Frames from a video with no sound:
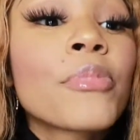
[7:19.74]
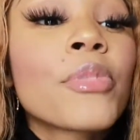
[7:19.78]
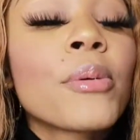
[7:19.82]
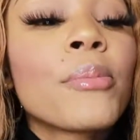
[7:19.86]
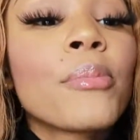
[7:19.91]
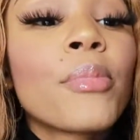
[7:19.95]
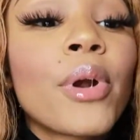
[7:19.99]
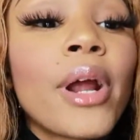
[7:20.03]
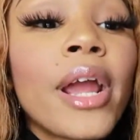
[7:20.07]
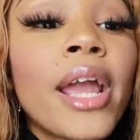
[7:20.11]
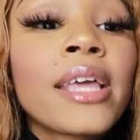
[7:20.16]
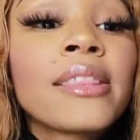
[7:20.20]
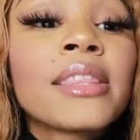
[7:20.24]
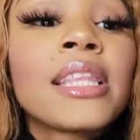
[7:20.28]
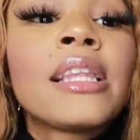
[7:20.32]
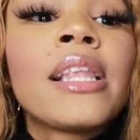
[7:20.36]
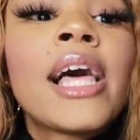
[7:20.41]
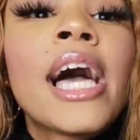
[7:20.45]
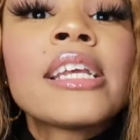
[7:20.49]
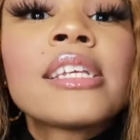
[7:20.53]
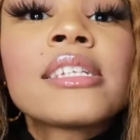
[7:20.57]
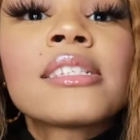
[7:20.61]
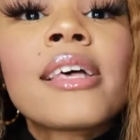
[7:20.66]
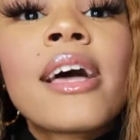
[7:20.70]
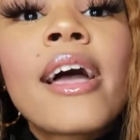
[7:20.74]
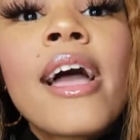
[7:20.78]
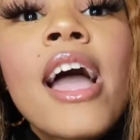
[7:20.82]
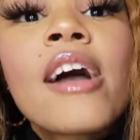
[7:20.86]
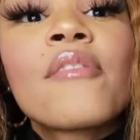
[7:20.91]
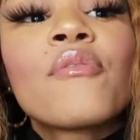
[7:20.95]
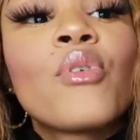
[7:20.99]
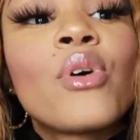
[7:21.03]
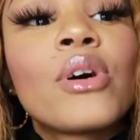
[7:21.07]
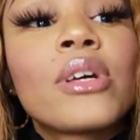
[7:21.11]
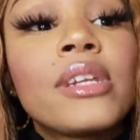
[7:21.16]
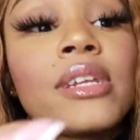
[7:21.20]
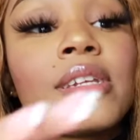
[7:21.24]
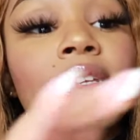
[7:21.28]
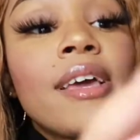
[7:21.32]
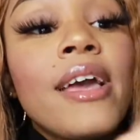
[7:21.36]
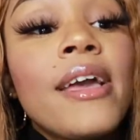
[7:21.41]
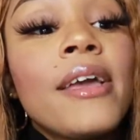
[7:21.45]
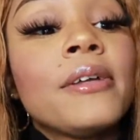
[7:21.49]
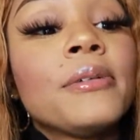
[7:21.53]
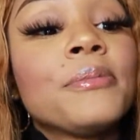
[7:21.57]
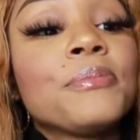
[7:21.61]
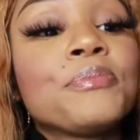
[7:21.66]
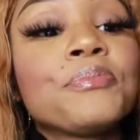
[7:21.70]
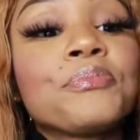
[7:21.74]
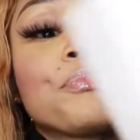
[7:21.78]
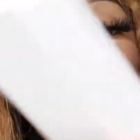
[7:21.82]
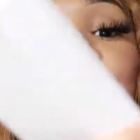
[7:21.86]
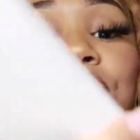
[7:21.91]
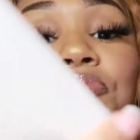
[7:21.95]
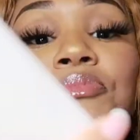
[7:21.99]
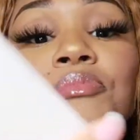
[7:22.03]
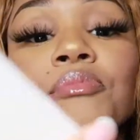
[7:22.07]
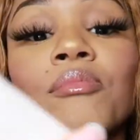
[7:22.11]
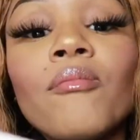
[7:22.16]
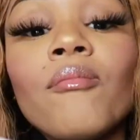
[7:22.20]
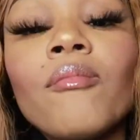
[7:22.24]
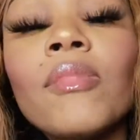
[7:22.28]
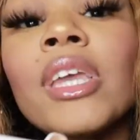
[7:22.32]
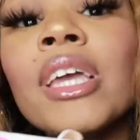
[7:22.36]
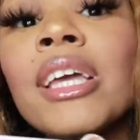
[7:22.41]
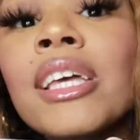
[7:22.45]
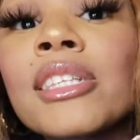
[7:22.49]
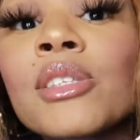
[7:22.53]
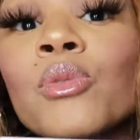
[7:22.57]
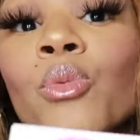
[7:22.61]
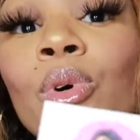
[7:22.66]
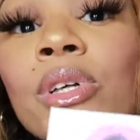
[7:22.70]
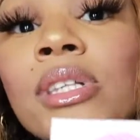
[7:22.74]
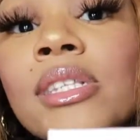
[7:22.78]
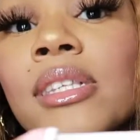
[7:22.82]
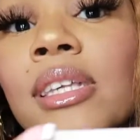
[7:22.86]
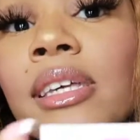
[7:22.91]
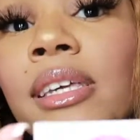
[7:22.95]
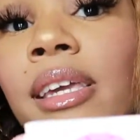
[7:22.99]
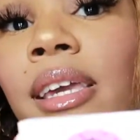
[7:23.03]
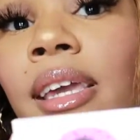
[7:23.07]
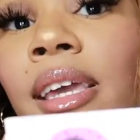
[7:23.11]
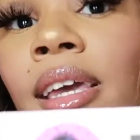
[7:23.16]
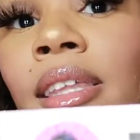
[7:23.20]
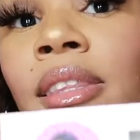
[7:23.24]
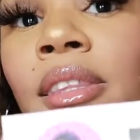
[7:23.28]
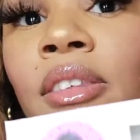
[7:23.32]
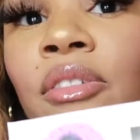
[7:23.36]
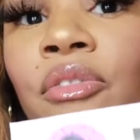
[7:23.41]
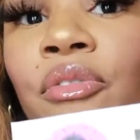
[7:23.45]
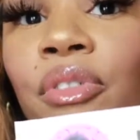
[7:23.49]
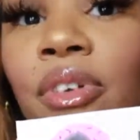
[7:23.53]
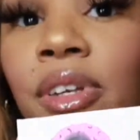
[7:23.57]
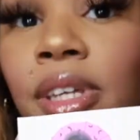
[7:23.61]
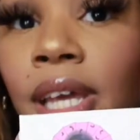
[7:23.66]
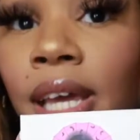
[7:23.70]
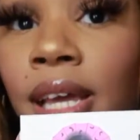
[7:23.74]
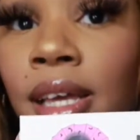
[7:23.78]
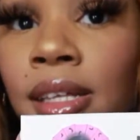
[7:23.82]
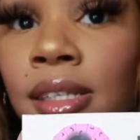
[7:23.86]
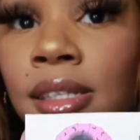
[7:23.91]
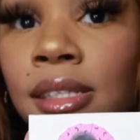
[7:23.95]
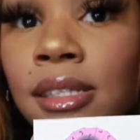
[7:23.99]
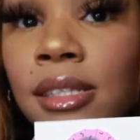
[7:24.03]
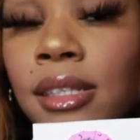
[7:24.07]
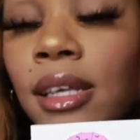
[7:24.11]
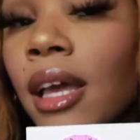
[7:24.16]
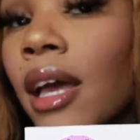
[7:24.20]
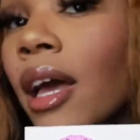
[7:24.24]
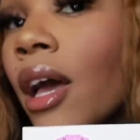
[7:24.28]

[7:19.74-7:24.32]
the brand. The lashes I have on today is once again the Finesse.